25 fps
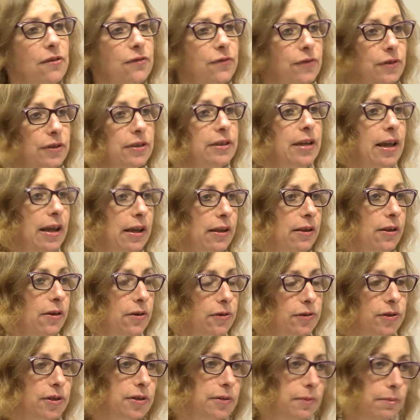for
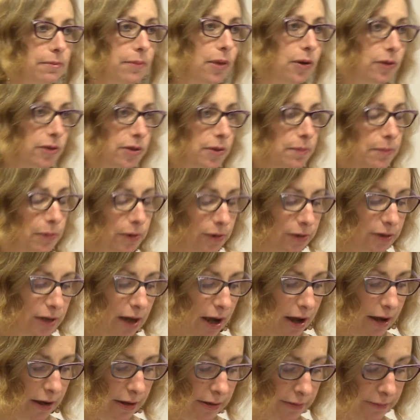telos multiple
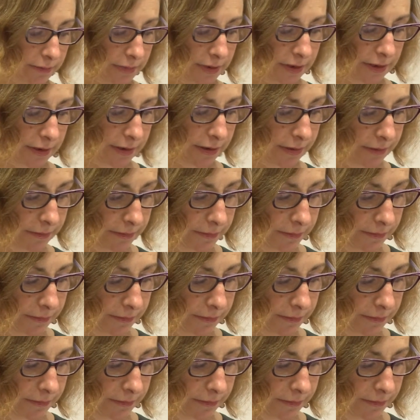times.